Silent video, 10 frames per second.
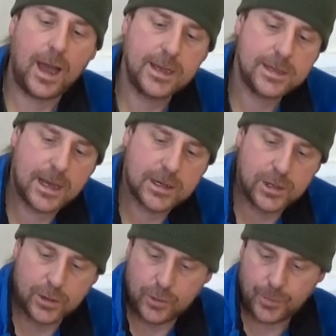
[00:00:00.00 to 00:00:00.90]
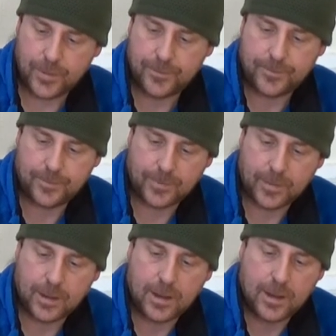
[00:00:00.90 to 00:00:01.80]
ice axe loop
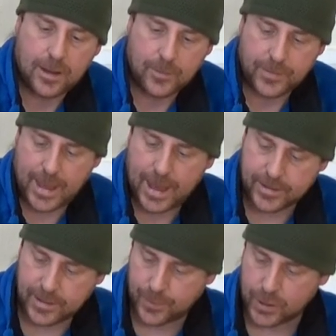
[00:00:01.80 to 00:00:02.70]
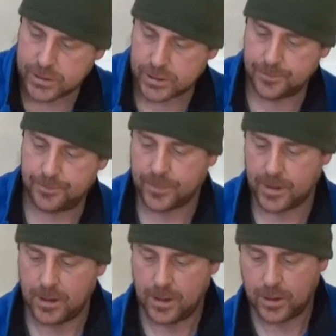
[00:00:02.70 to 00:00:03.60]
with the head at the bottom
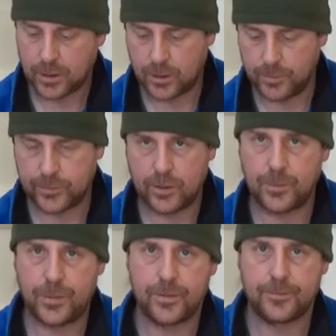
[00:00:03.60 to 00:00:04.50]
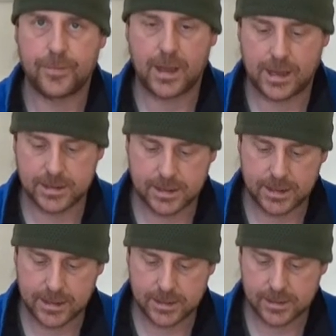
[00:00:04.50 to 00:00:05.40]
comes up, has
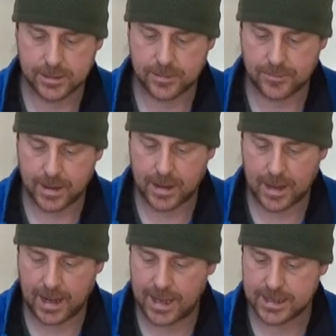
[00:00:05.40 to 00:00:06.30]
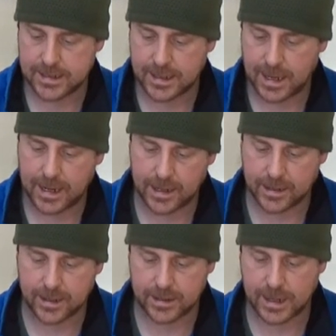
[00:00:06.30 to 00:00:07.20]
these uh,
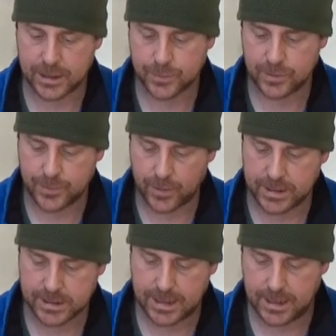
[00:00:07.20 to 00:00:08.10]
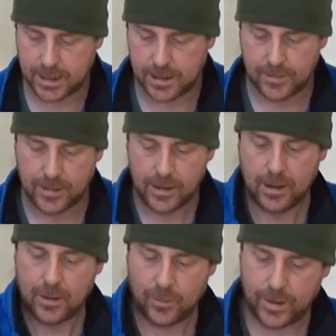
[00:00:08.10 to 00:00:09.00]
elasticated attachment points here
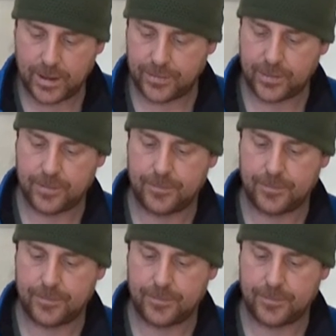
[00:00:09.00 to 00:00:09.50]
with